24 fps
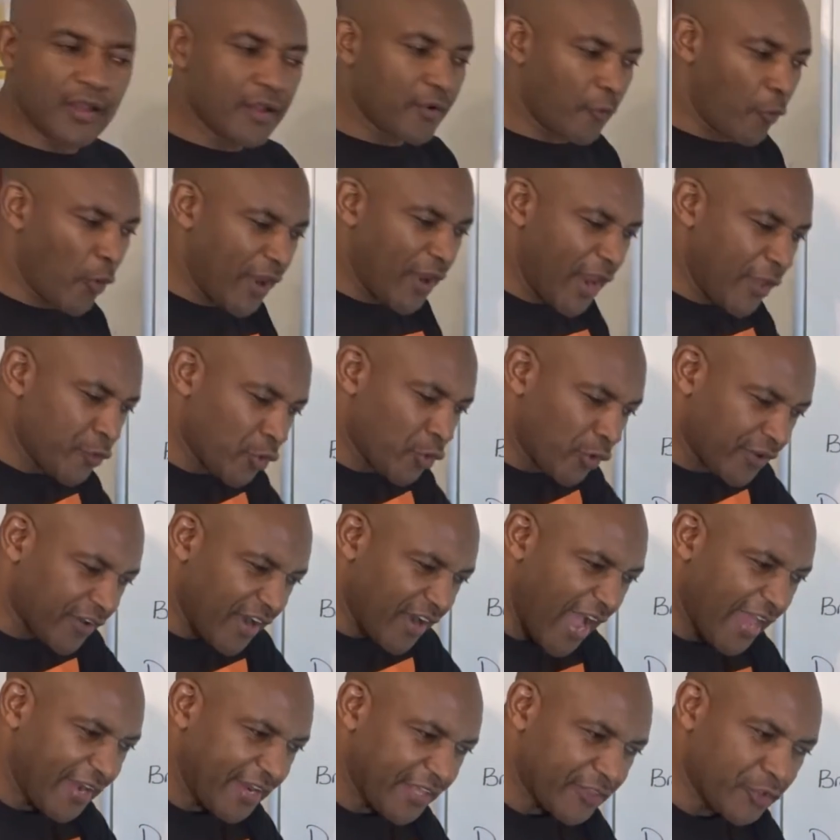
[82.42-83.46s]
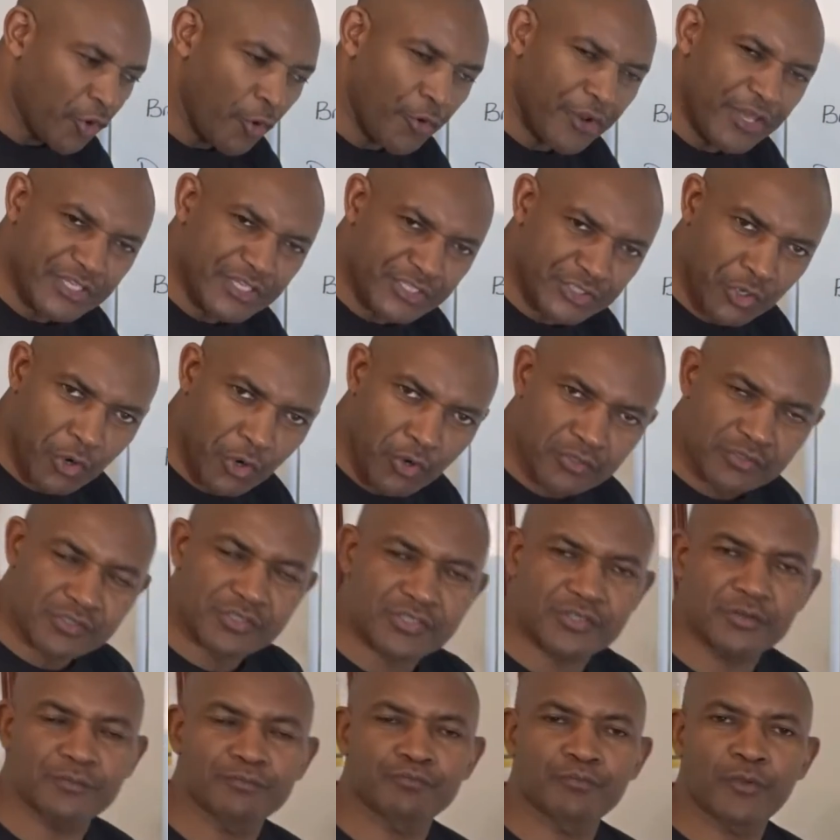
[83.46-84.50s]
Whether you grind it on the
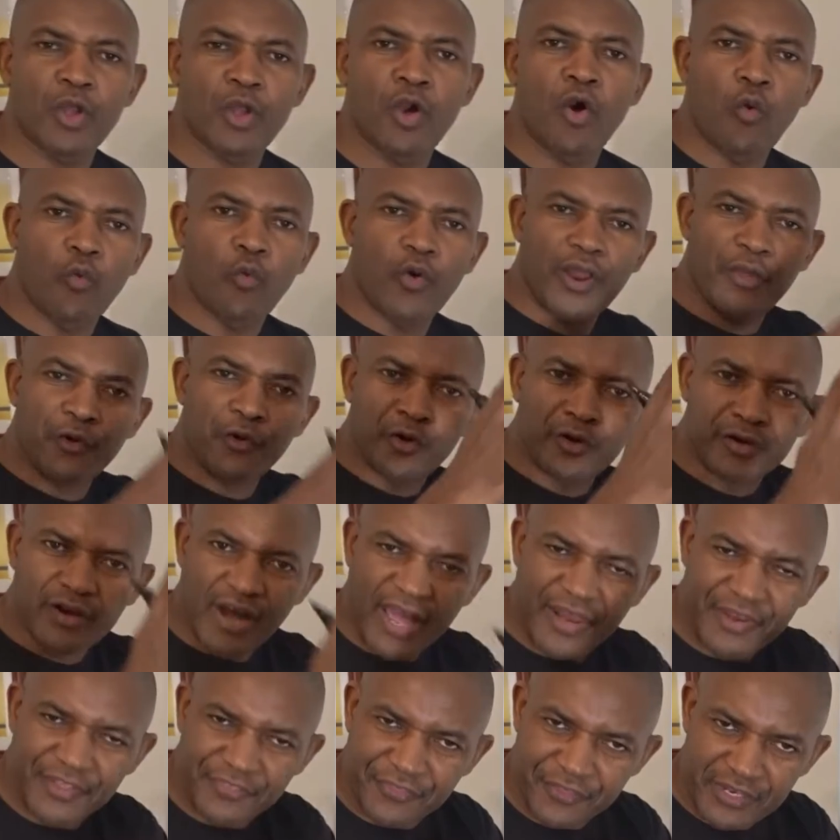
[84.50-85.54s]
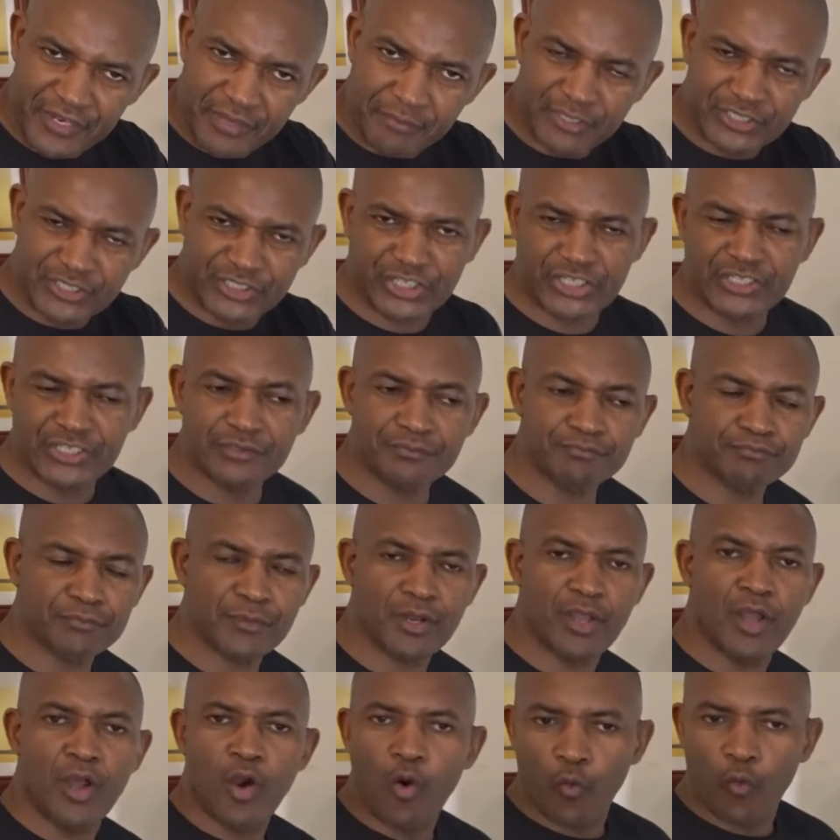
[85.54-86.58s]
stones, whether you grind it in the machine,
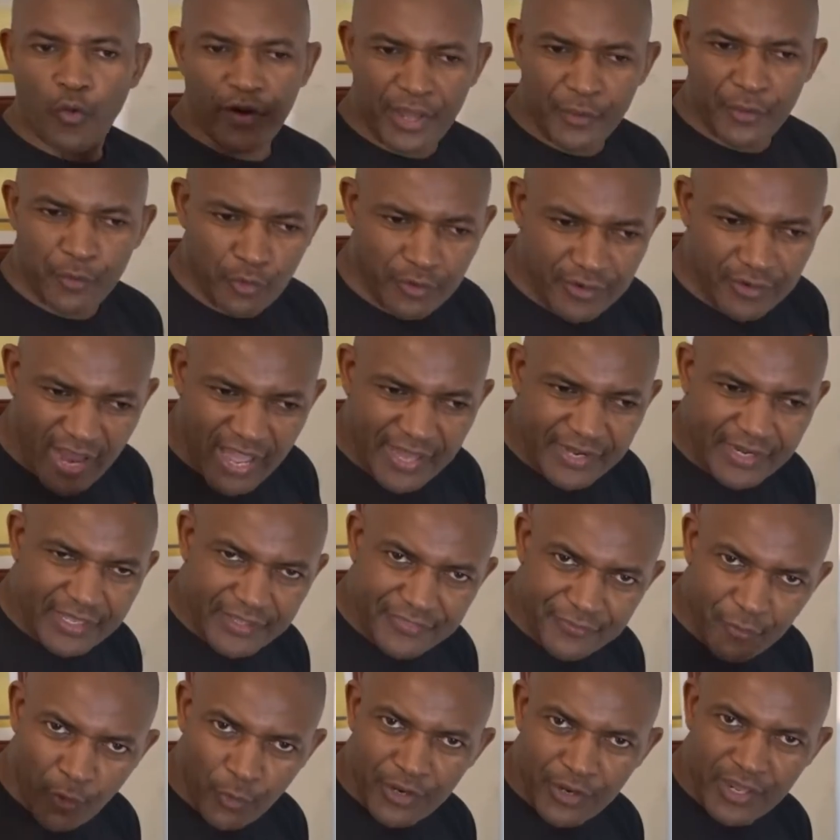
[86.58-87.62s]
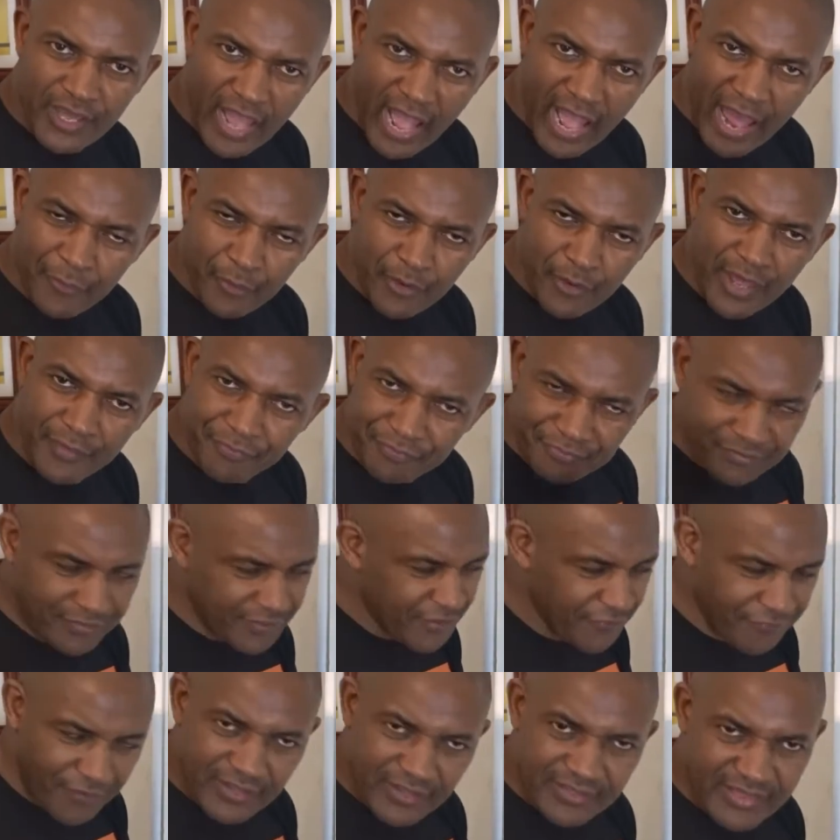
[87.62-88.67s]
whether you grind it on another
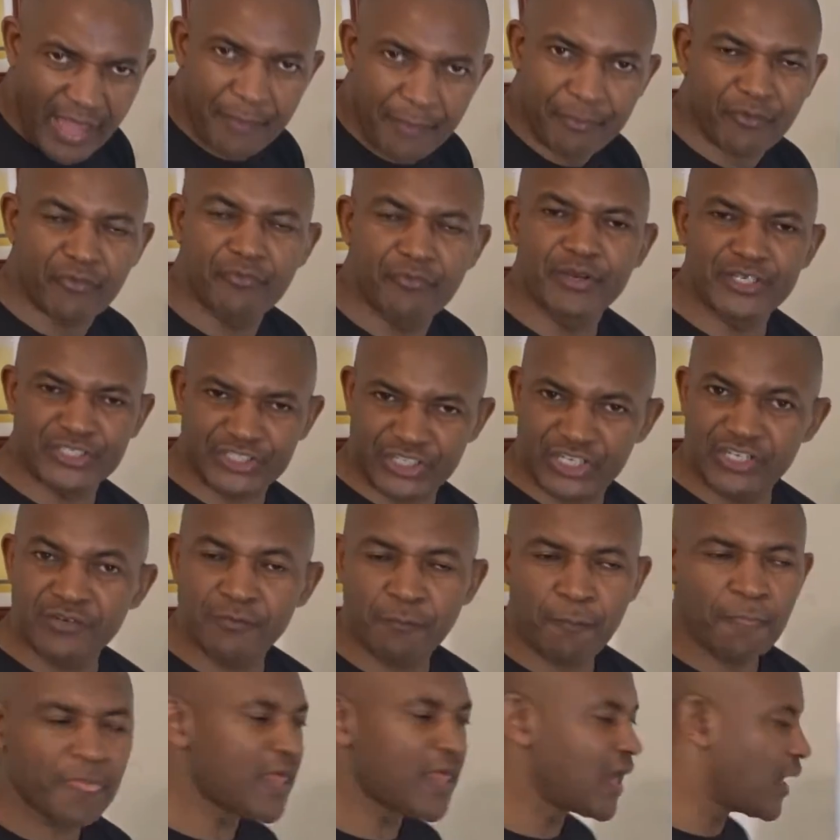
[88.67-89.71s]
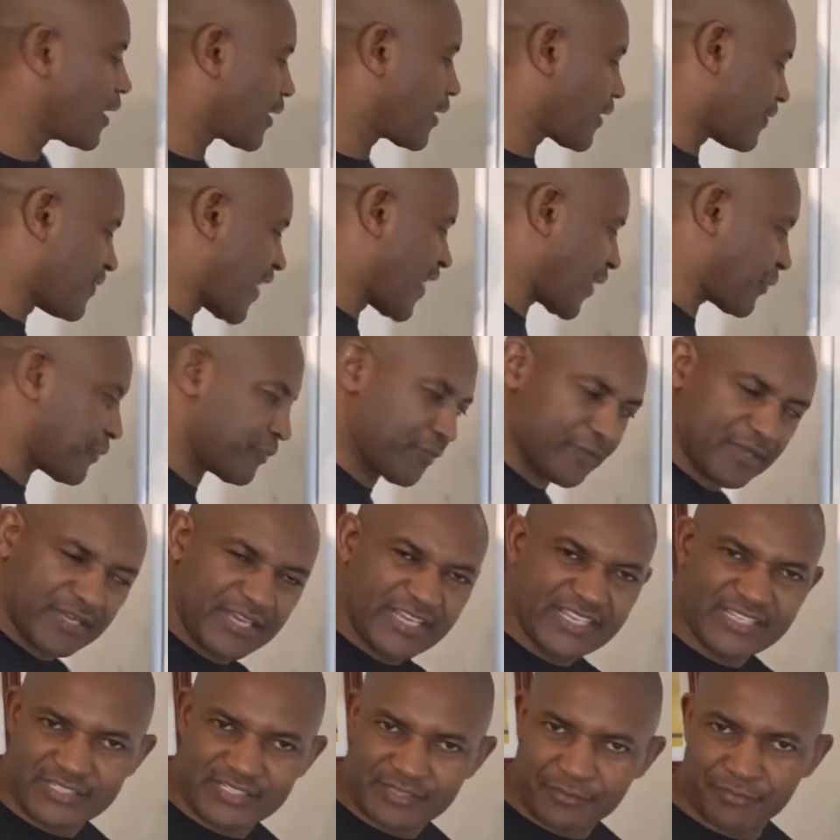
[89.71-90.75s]
different type of machine, that
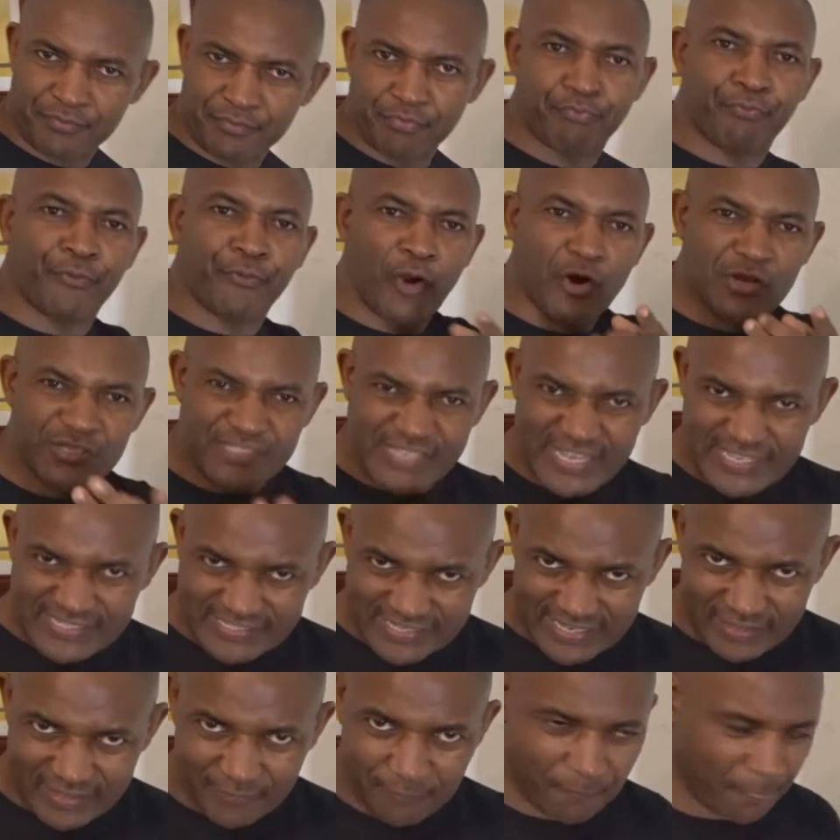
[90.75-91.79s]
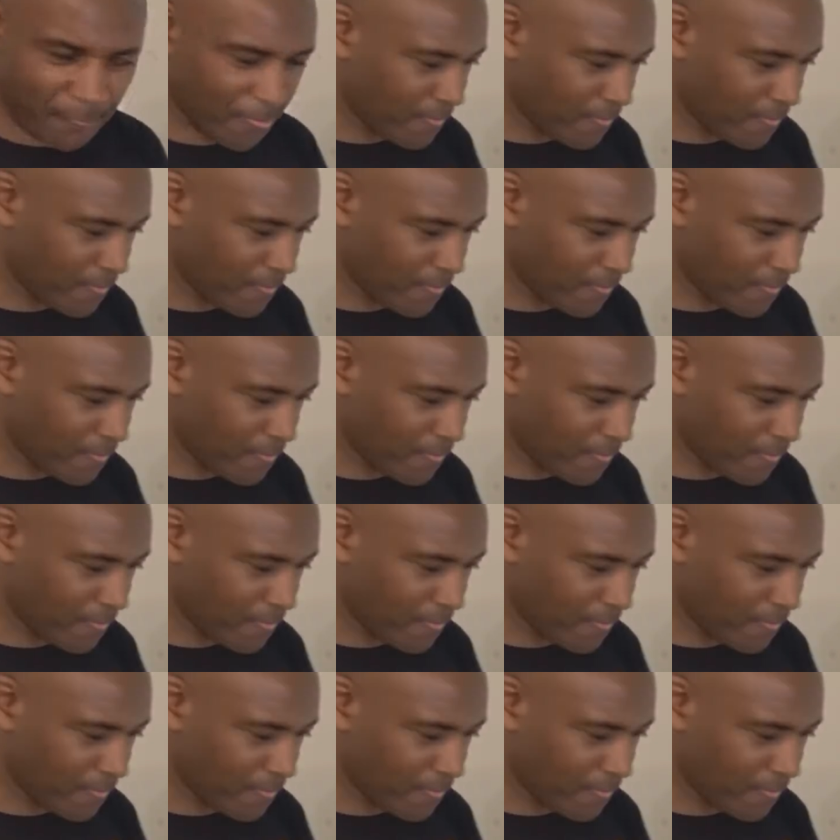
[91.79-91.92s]
is processing.